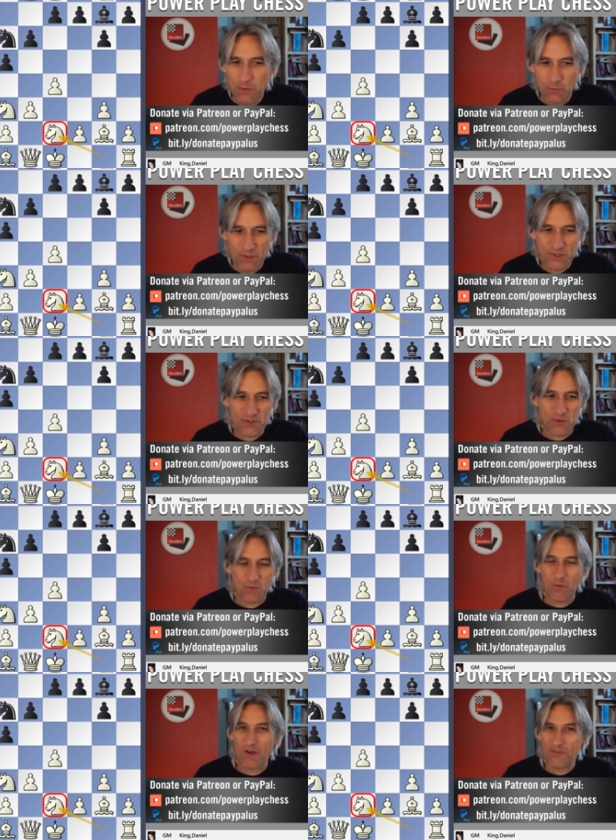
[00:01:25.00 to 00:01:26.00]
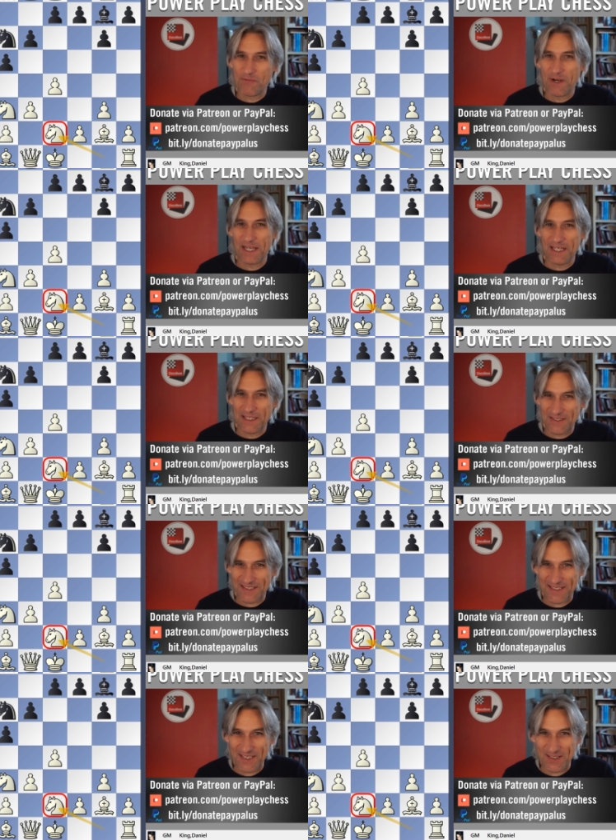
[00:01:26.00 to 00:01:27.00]
was one of my little
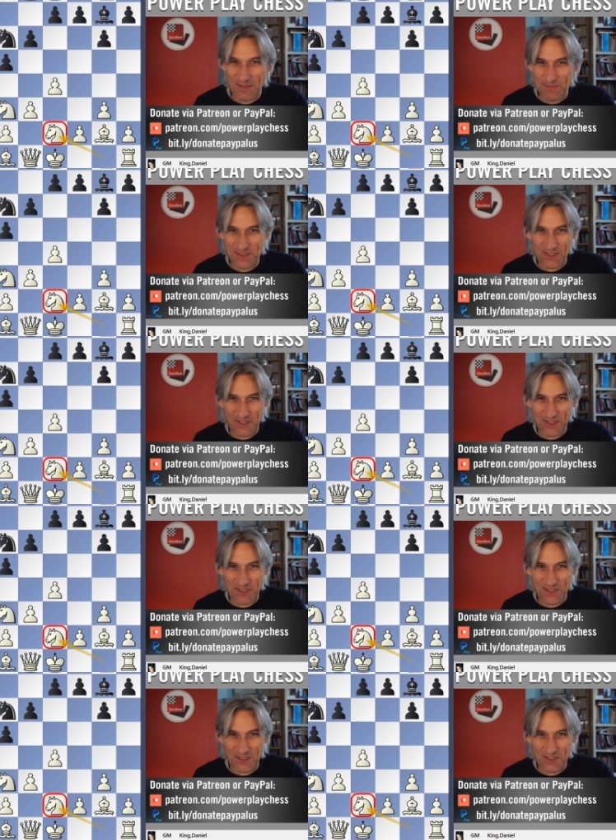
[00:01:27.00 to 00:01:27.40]
systems